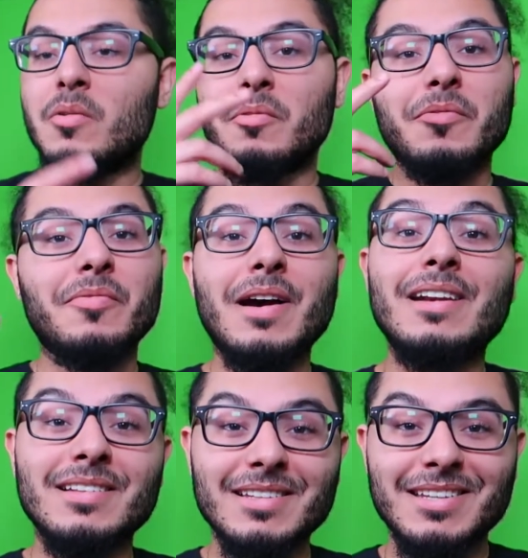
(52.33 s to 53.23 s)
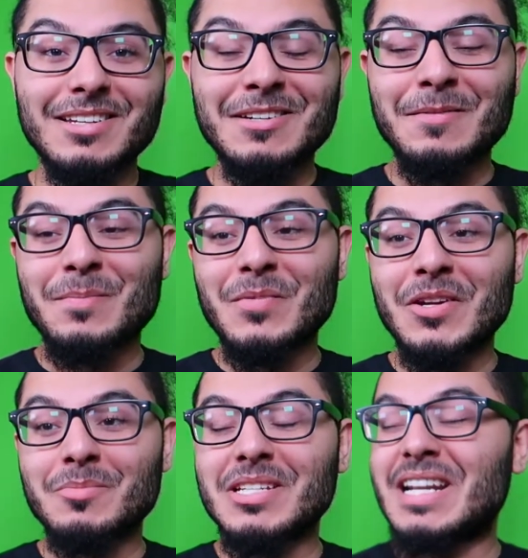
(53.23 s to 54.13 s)
We're finally here. You know what
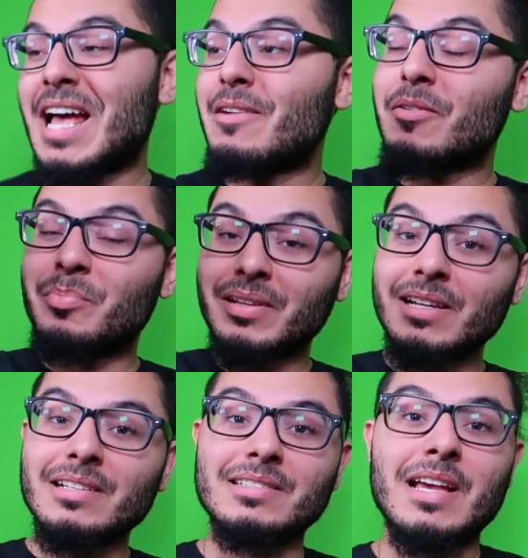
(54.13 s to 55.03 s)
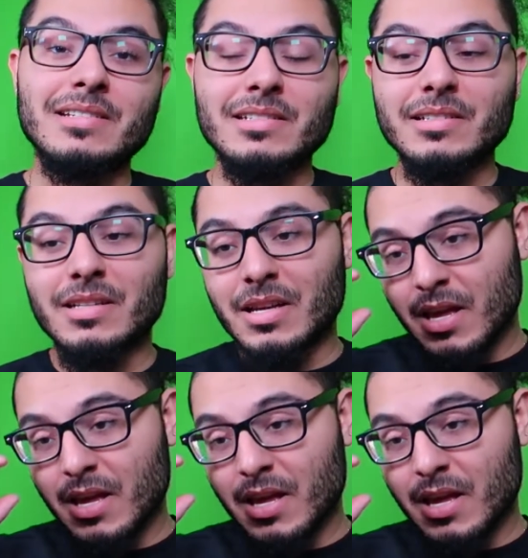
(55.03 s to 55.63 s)
I'm saying? I have a playlist, actually.